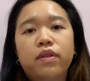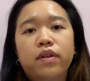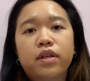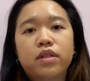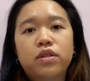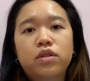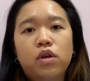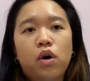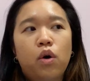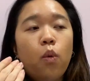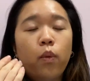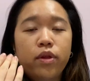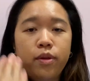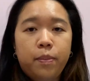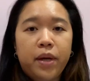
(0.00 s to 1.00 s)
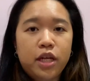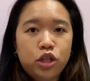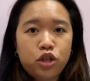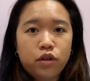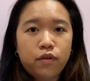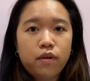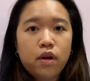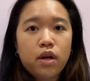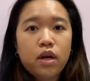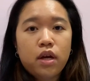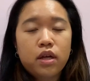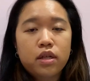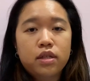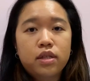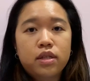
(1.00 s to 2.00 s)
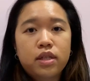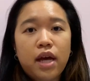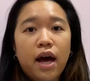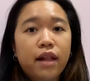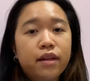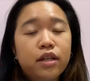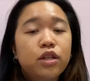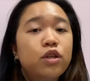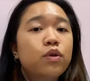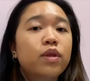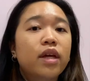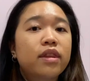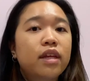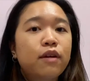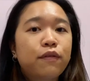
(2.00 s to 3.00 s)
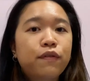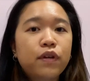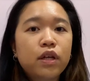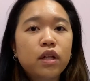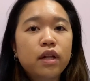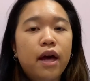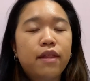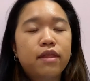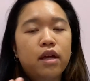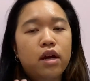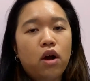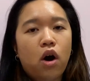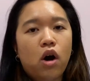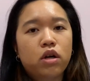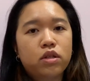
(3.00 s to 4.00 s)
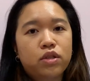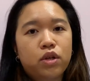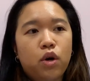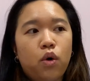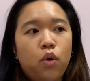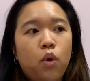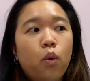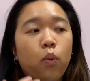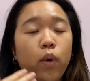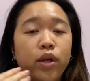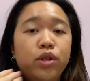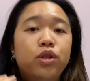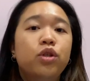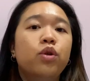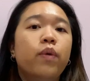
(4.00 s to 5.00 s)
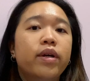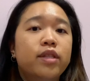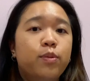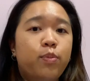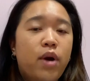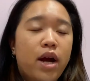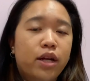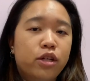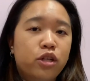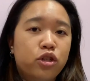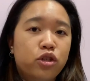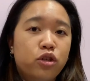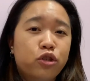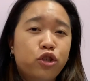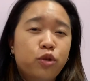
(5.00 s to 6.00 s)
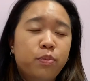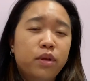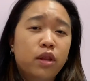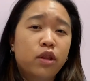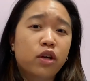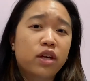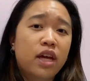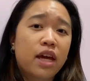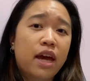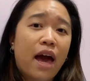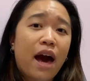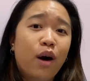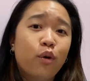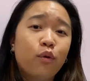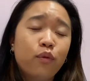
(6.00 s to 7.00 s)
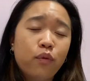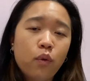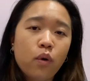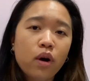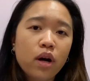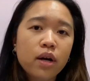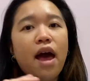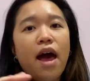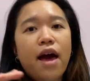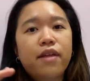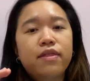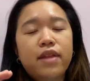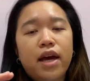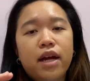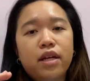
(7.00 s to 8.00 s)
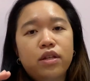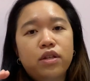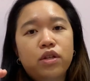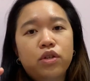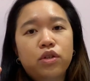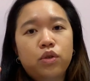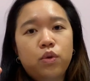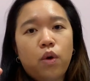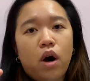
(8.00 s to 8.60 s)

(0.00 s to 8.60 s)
it, so what the patient is telling you that they feel, and then also what you as a practitioner should be looking out for. And then you